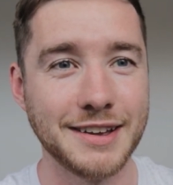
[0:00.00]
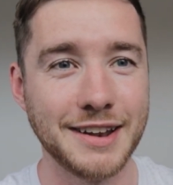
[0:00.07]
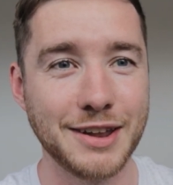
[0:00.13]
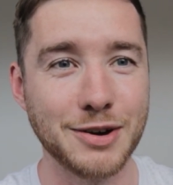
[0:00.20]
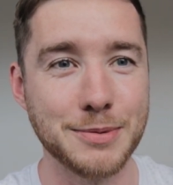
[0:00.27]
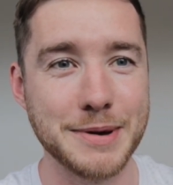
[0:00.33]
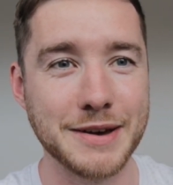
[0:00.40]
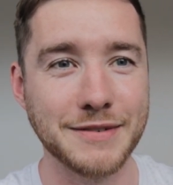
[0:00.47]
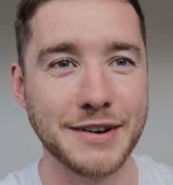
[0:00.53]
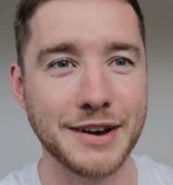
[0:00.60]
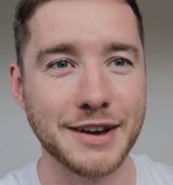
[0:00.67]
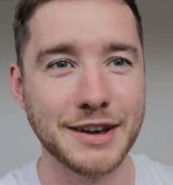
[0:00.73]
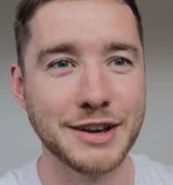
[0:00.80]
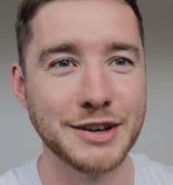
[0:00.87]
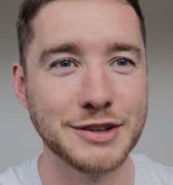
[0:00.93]
Little bit of
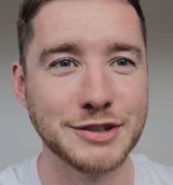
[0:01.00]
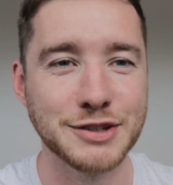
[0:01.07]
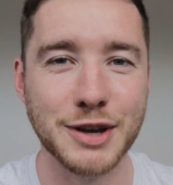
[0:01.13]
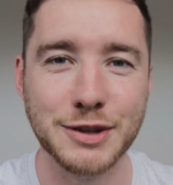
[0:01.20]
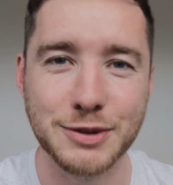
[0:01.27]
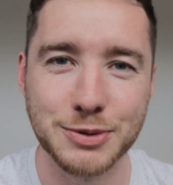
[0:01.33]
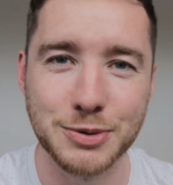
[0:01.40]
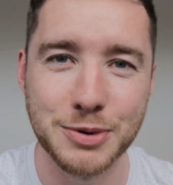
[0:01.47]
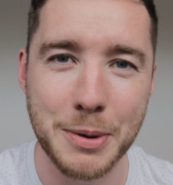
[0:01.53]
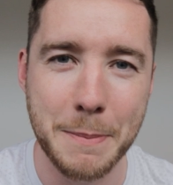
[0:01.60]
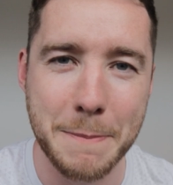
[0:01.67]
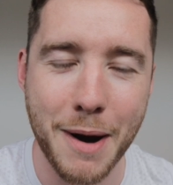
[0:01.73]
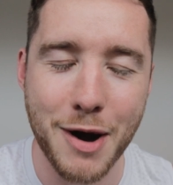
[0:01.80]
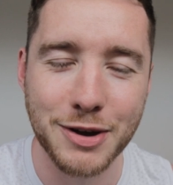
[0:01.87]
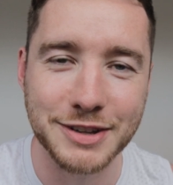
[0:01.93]
a subtle
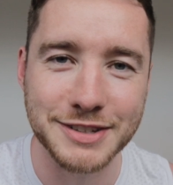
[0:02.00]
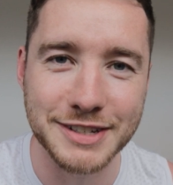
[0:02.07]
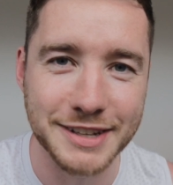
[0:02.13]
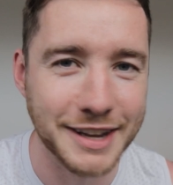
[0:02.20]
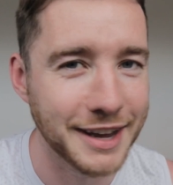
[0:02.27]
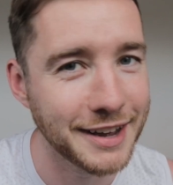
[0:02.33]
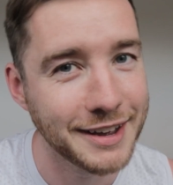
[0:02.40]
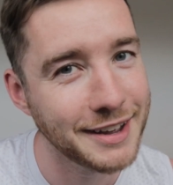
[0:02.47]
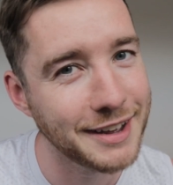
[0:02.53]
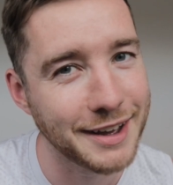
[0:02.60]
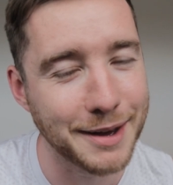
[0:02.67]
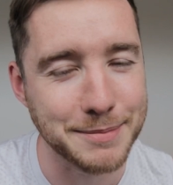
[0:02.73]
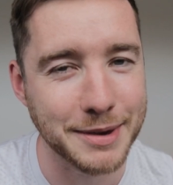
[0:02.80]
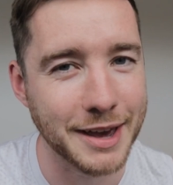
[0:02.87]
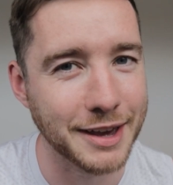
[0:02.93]
marketing there.
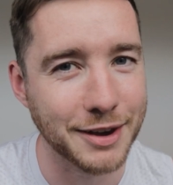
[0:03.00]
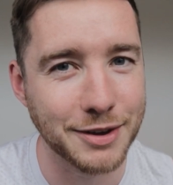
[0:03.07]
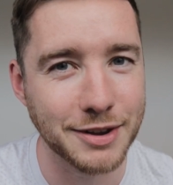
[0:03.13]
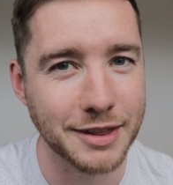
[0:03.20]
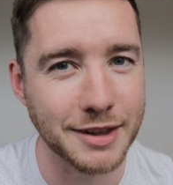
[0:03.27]
I'm getting good at